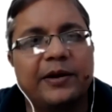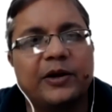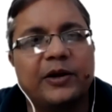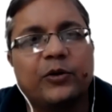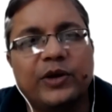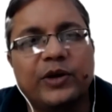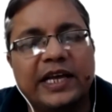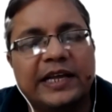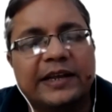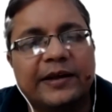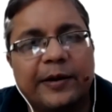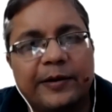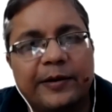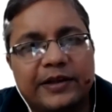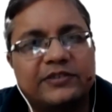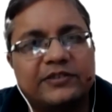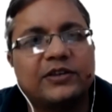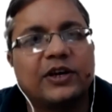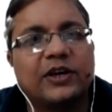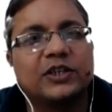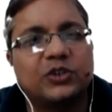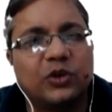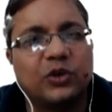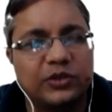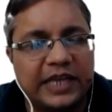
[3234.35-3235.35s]
doing
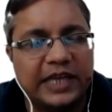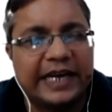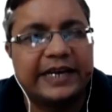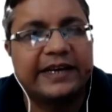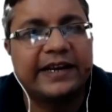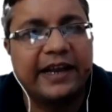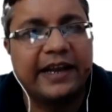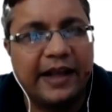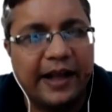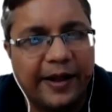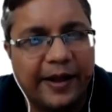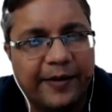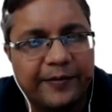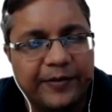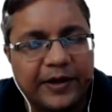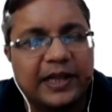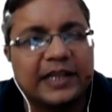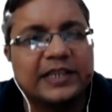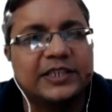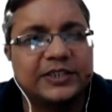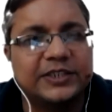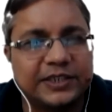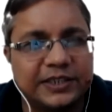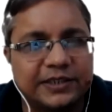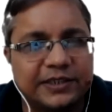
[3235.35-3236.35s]
research on the
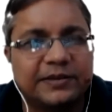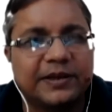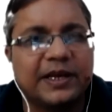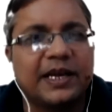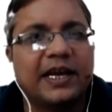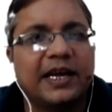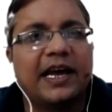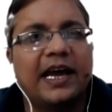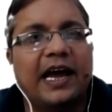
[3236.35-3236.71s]
agriculture,